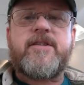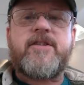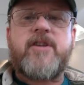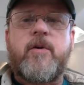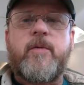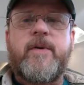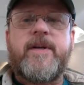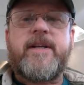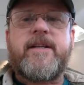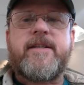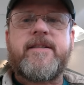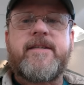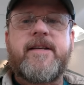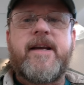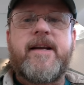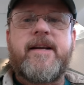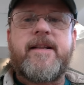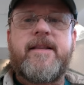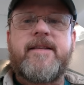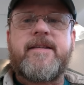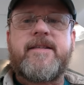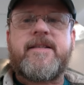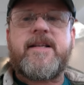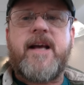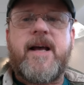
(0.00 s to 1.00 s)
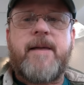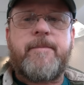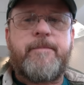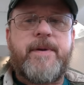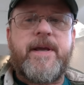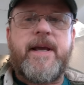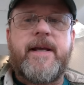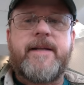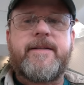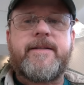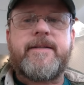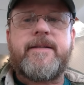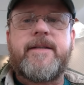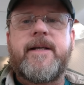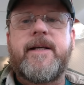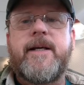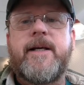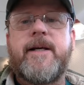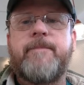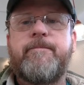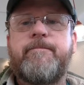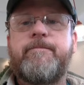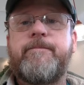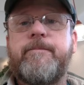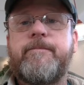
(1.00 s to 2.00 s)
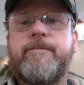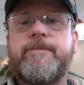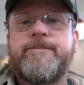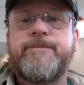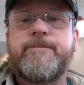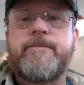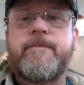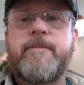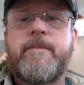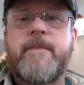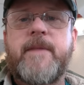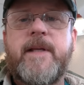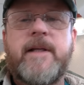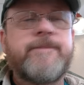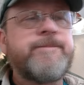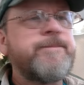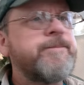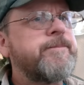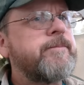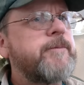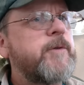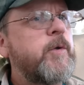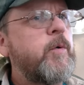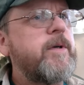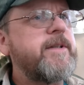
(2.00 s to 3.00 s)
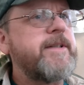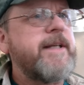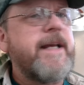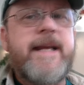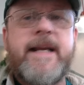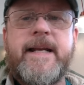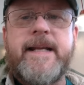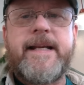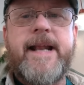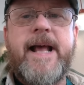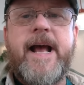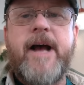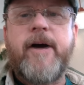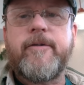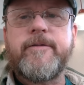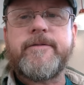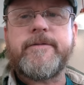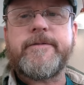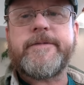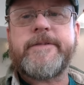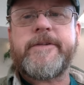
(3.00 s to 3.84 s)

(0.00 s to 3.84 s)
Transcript: so we decided to stop at, uh, was it In-N-Out?